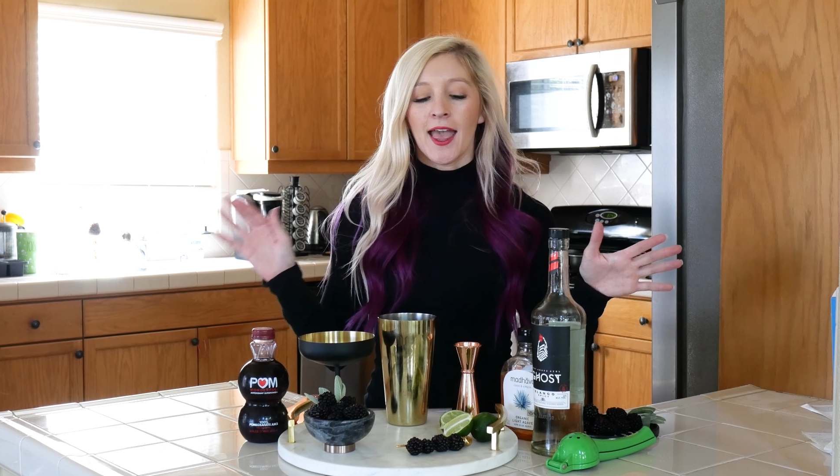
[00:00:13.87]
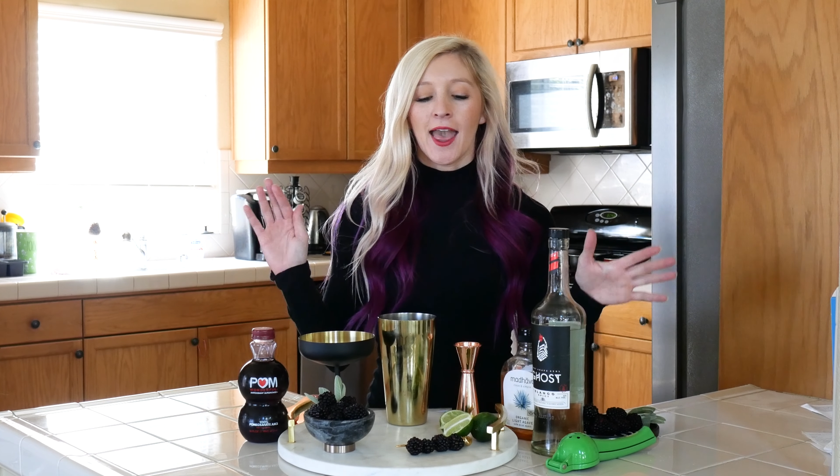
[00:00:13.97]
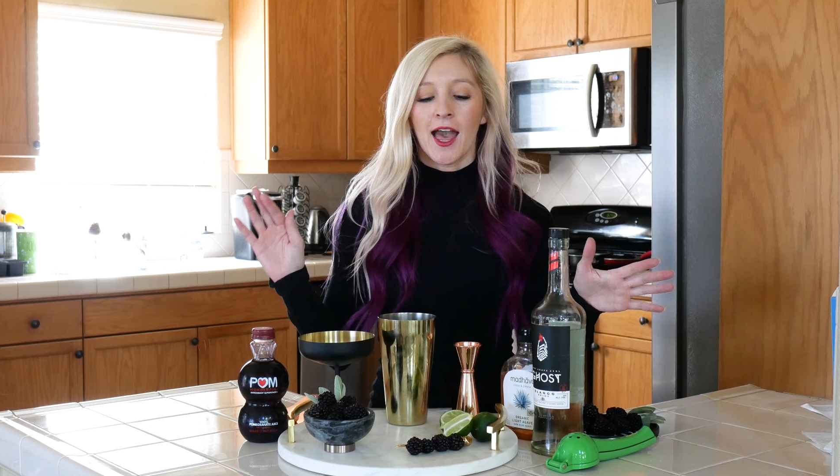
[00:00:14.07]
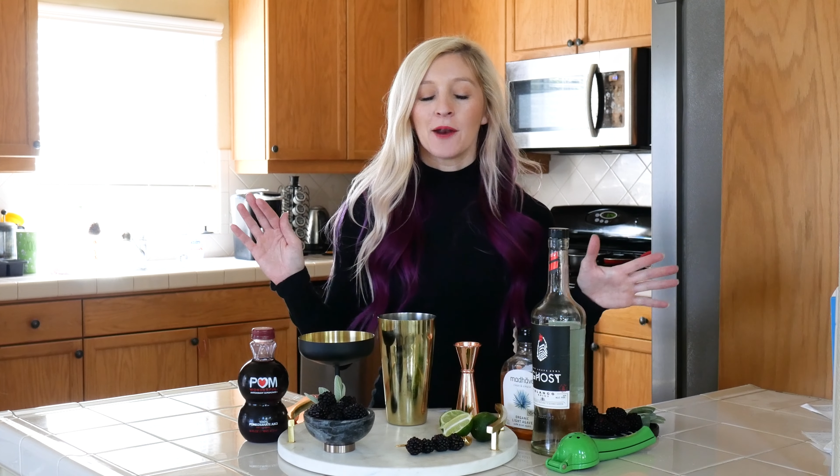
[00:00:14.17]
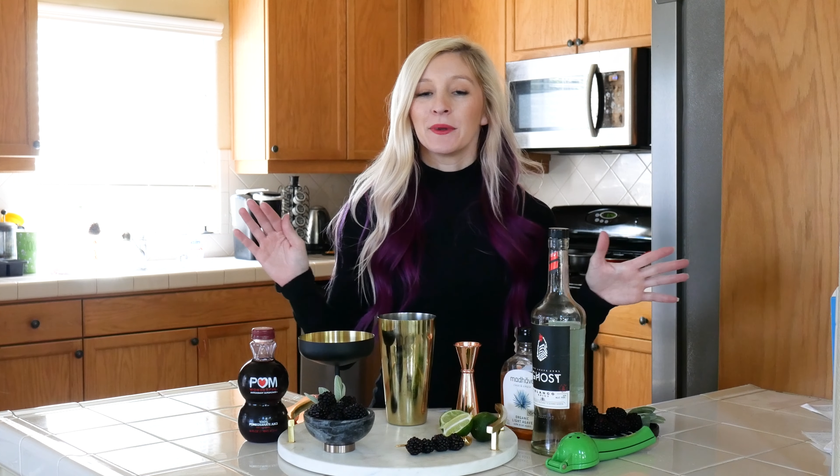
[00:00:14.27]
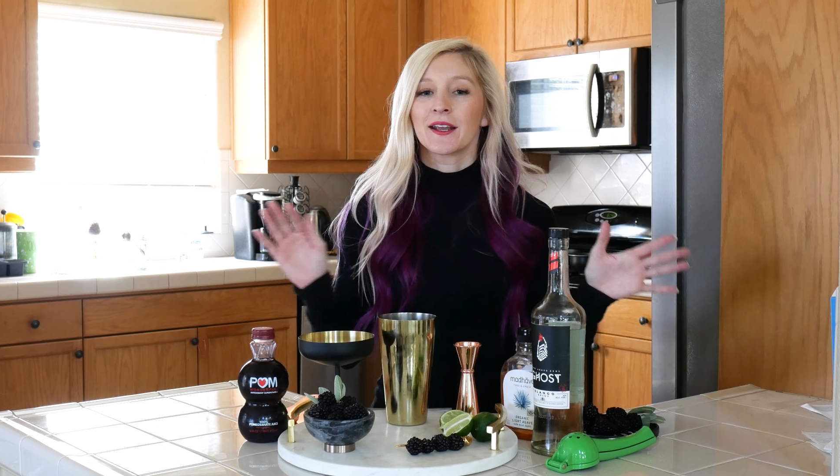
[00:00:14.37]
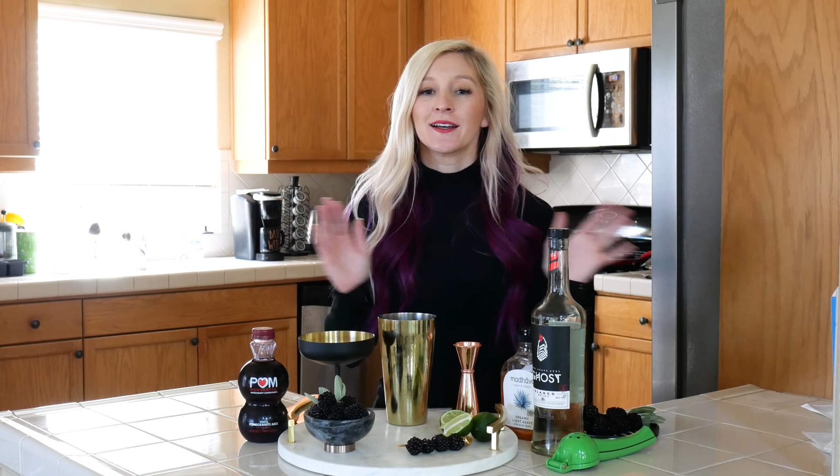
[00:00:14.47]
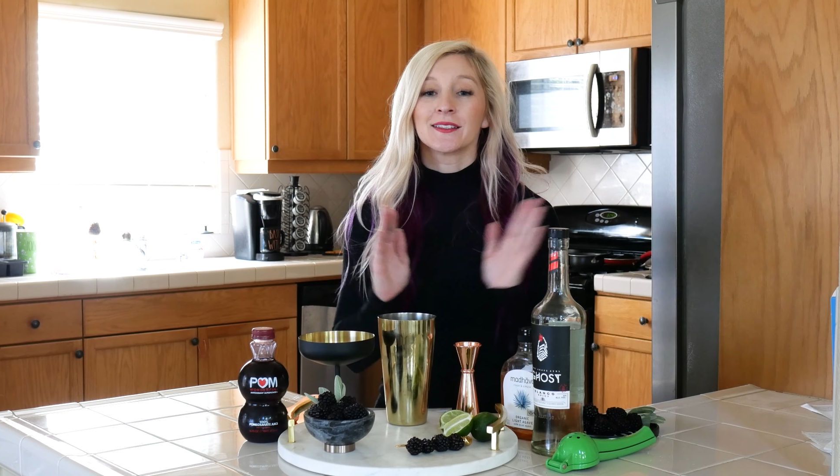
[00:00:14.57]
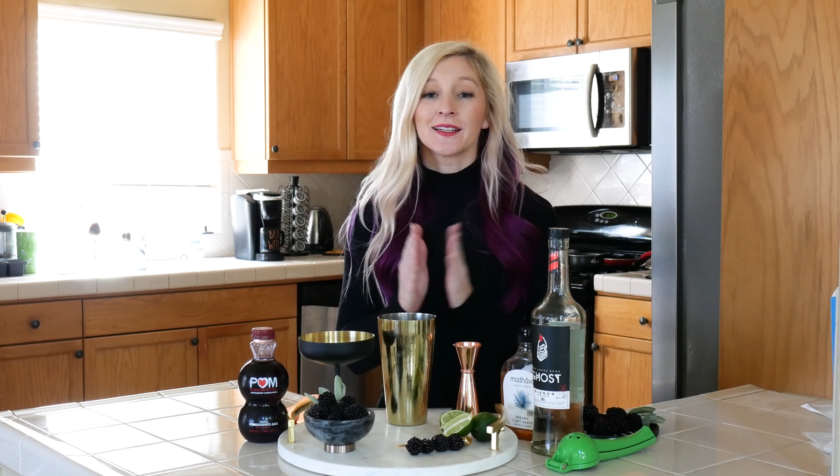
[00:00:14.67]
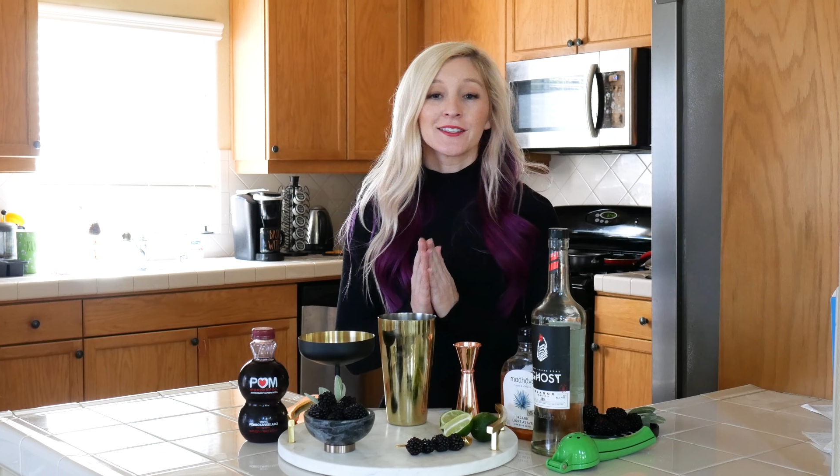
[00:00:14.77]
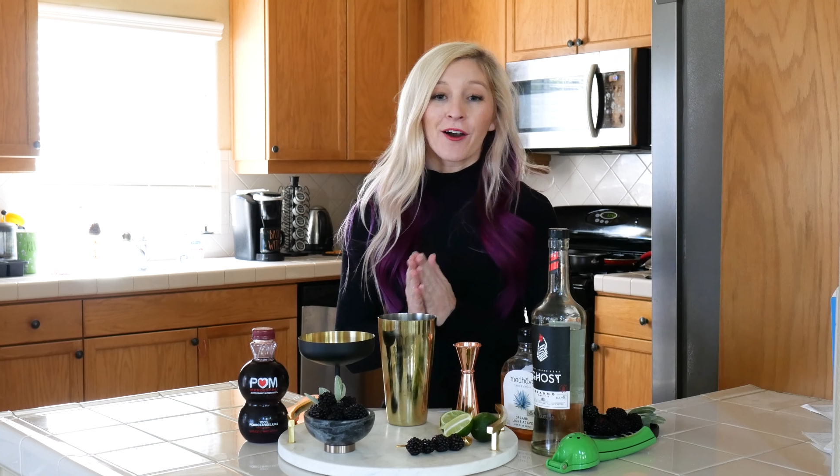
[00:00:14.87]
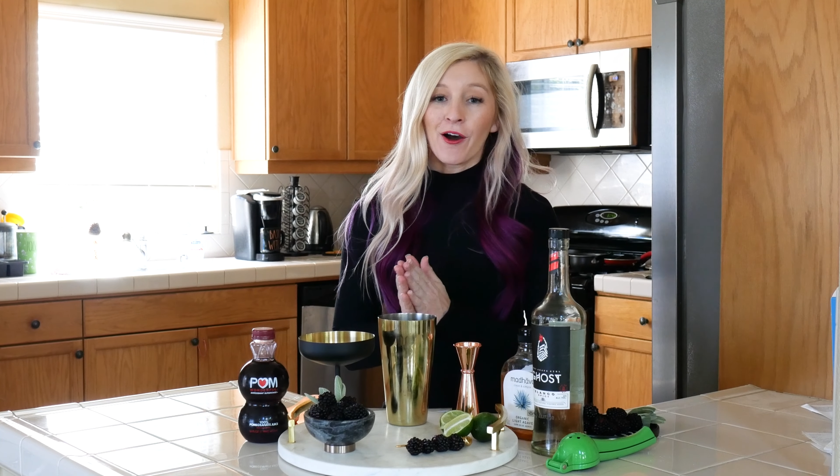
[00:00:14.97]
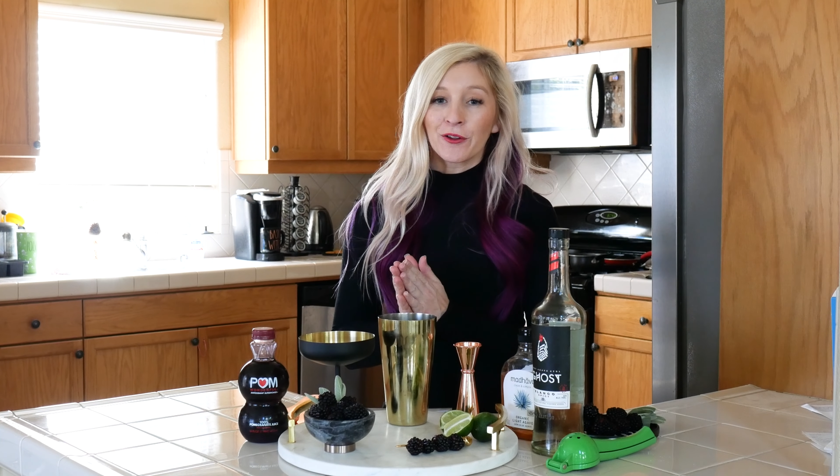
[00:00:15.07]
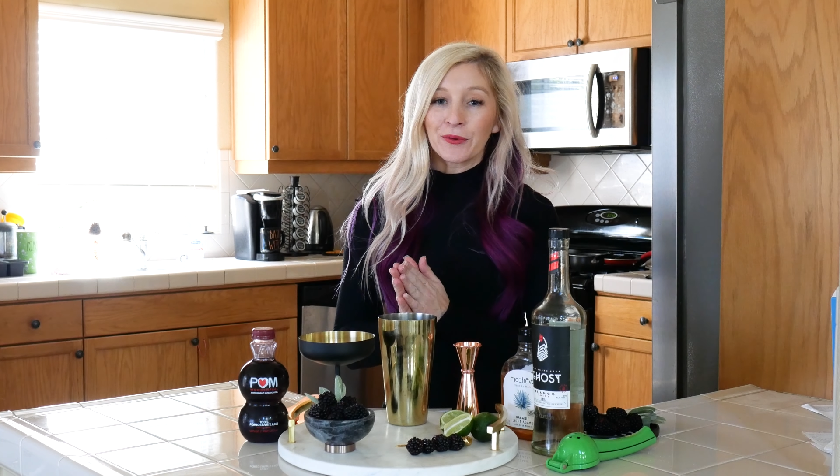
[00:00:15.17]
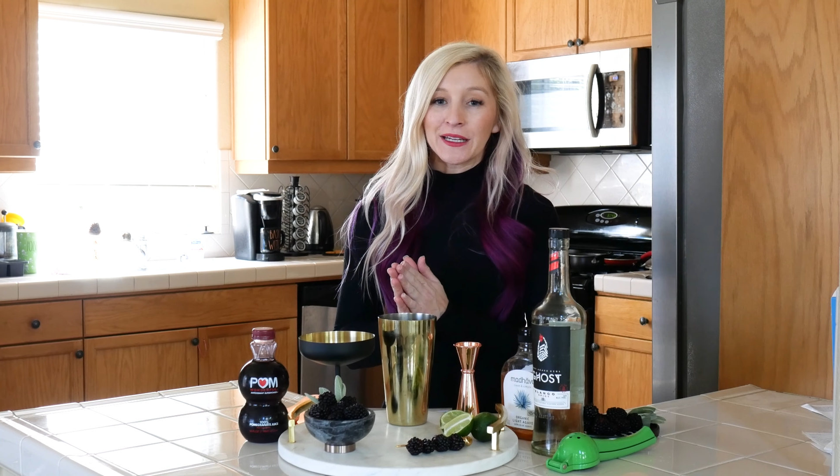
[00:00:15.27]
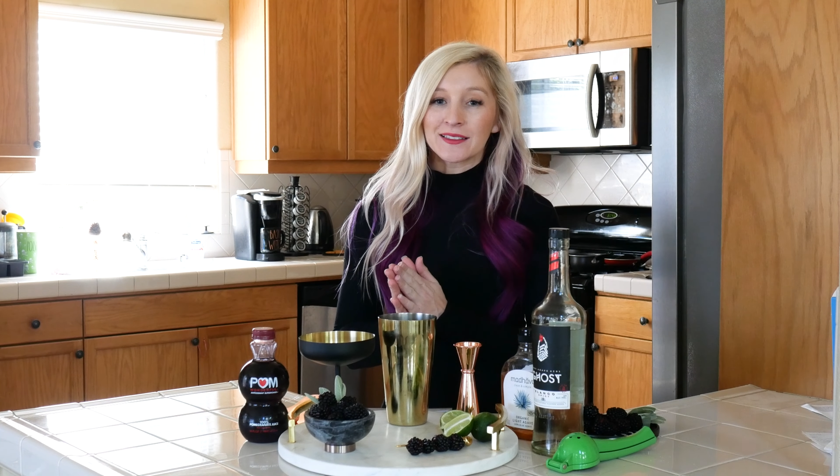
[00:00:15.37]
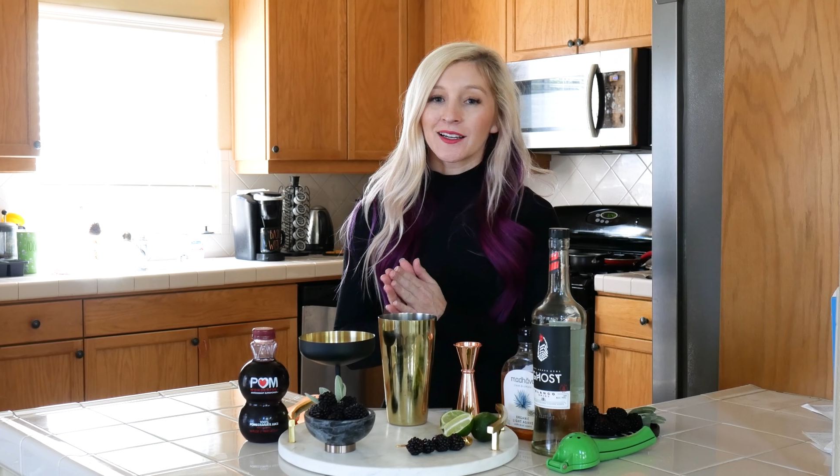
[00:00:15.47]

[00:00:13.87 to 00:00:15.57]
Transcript: and because it is Halloween